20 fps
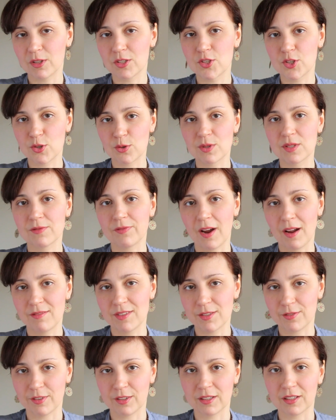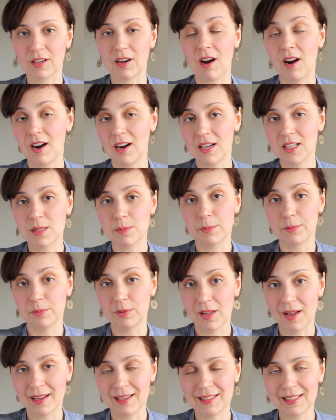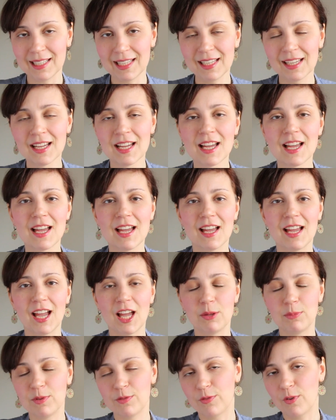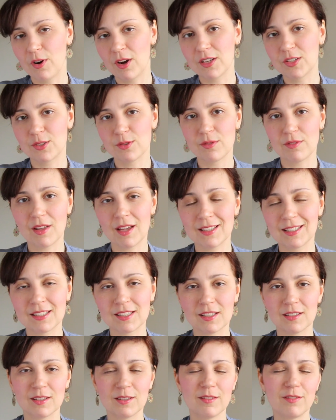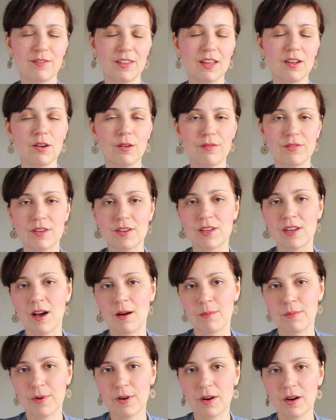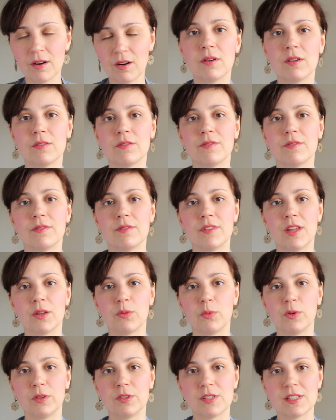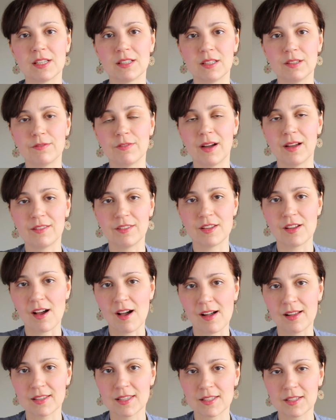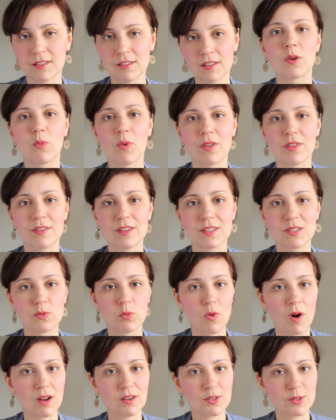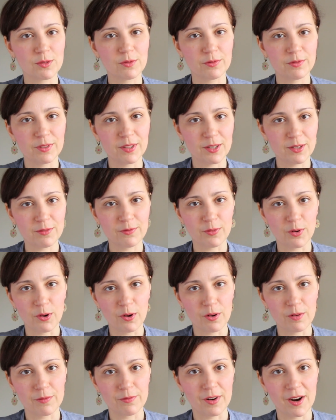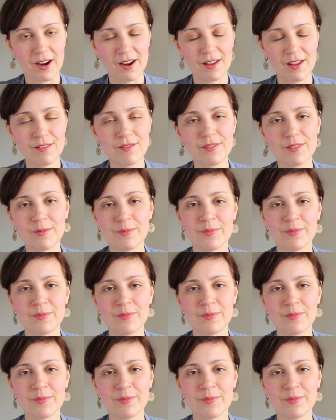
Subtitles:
choose 5 different cards blindly. And before I do that, think of the number that will signify the answer, whether it's 1, 2, 3, 4, or 5.